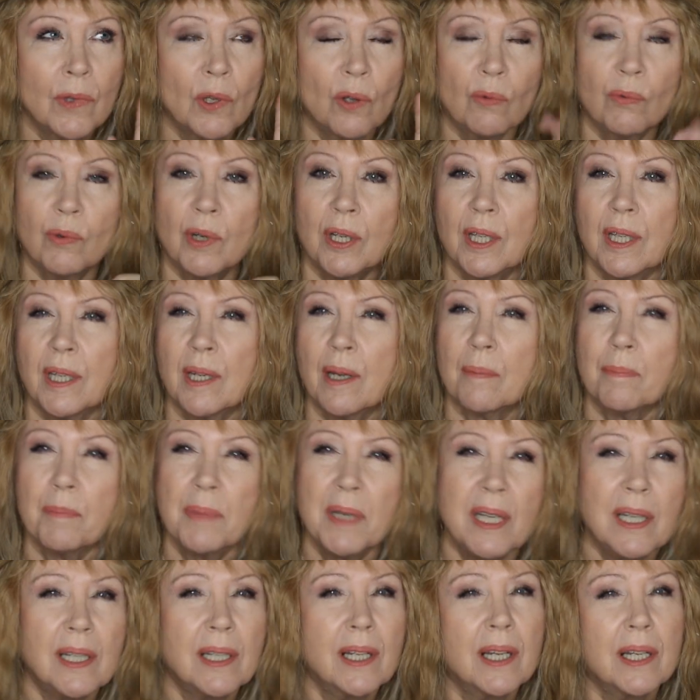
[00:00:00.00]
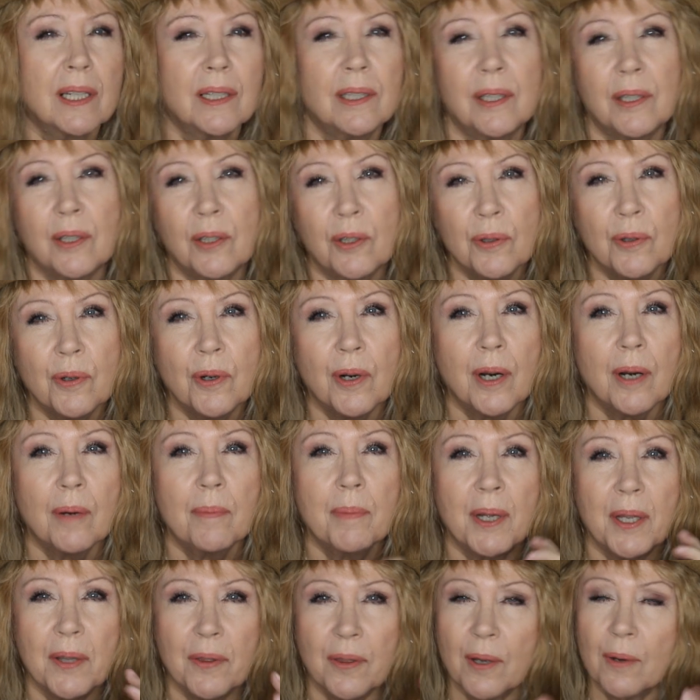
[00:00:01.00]
really a peanut liqueur,
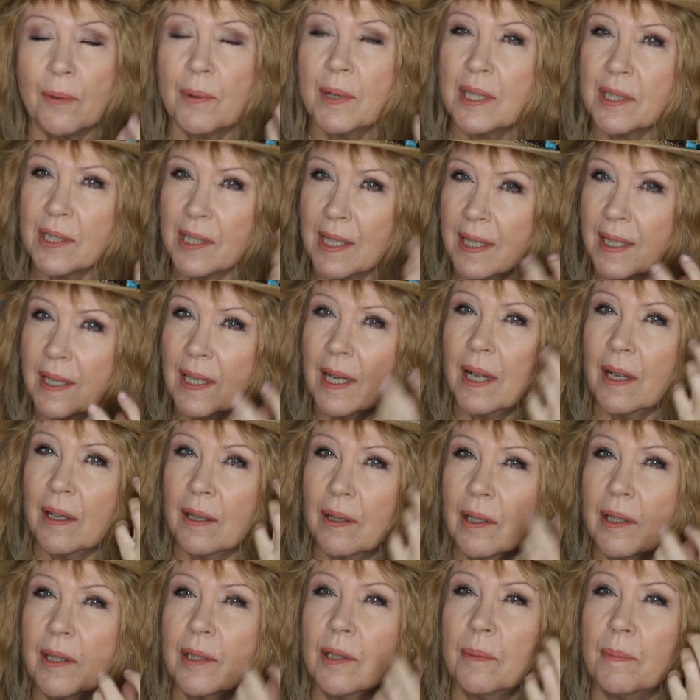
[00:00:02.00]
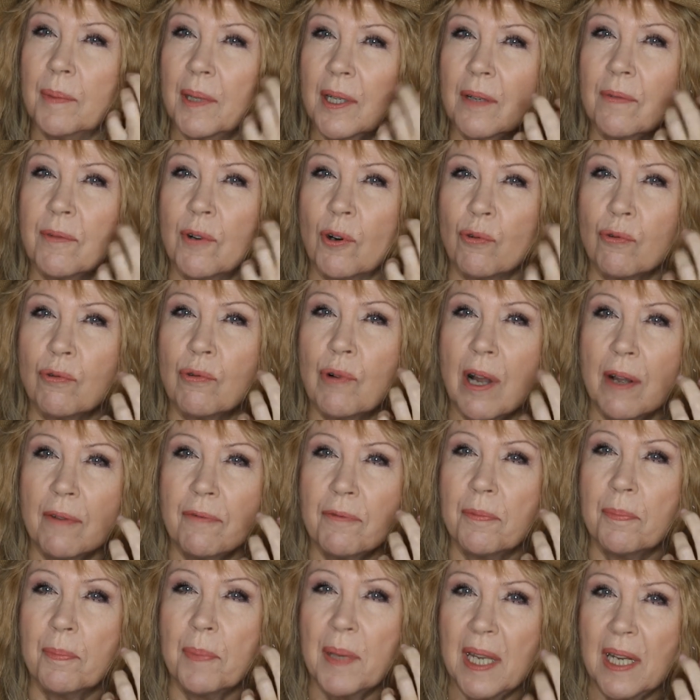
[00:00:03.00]
but there is a little bit of a
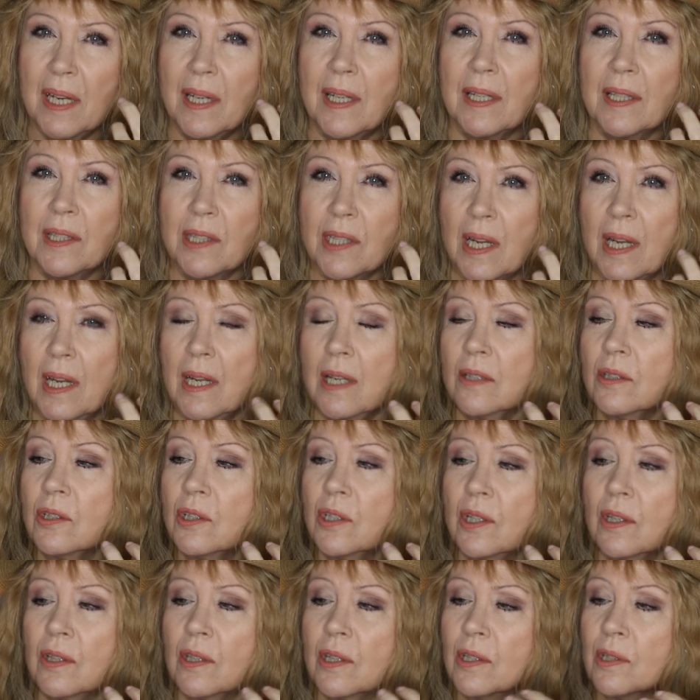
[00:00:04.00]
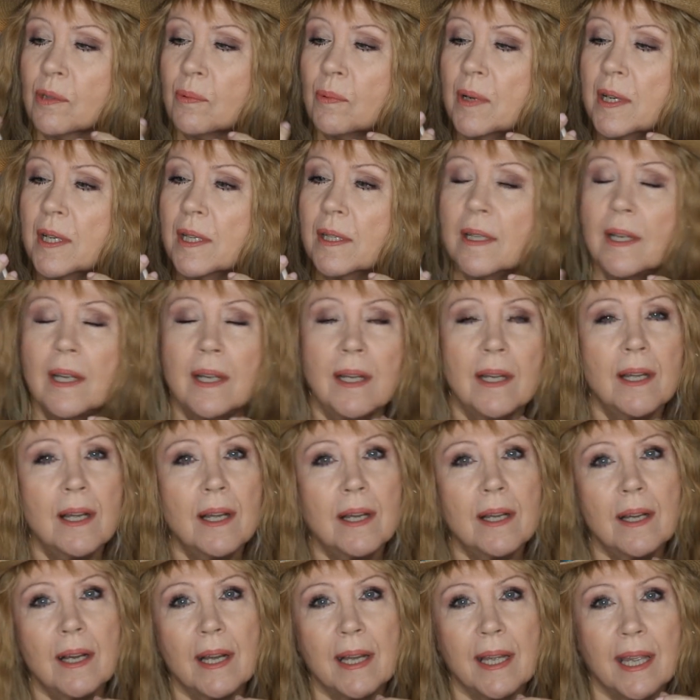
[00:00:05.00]
rough peanut taste to this one.
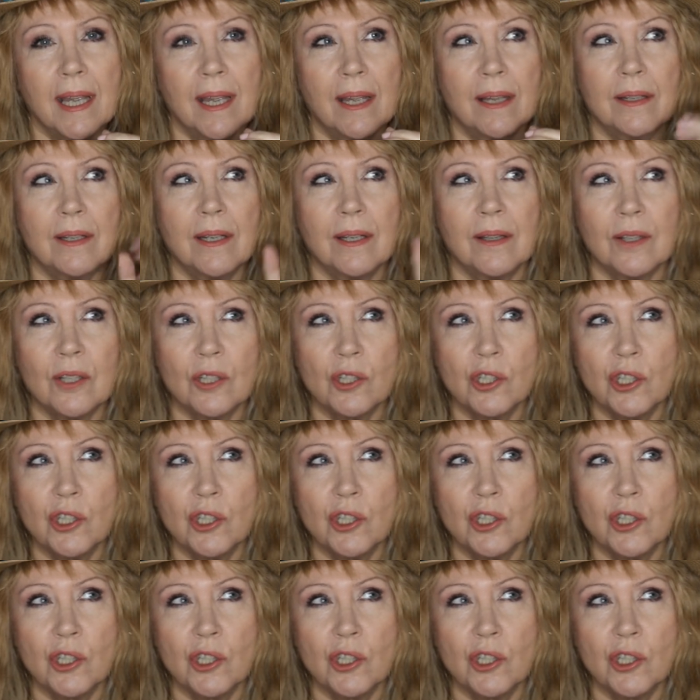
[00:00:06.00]
And the